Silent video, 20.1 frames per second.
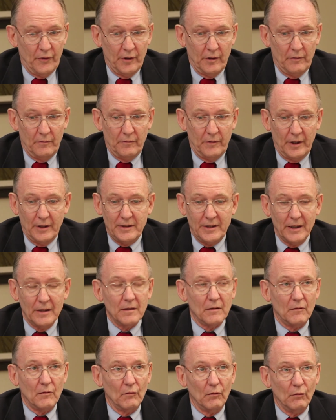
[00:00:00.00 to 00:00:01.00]
They
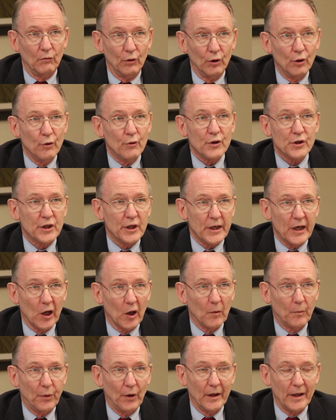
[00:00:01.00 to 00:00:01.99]
didn't lose the
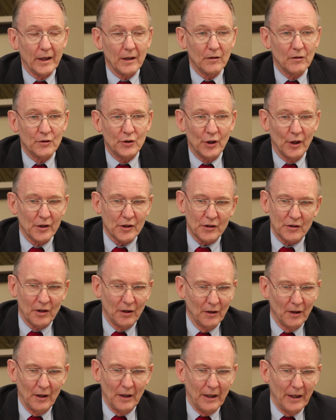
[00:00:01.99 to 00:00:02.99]
airplane just
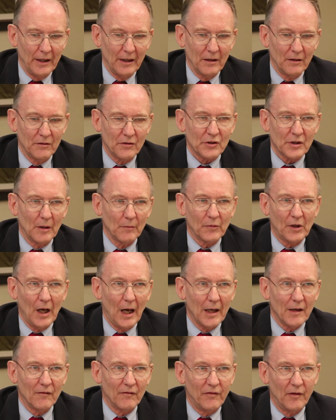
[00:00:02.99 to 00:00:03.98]
in some
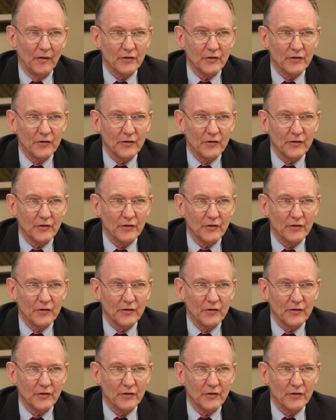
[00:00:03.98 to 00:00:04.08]
kind of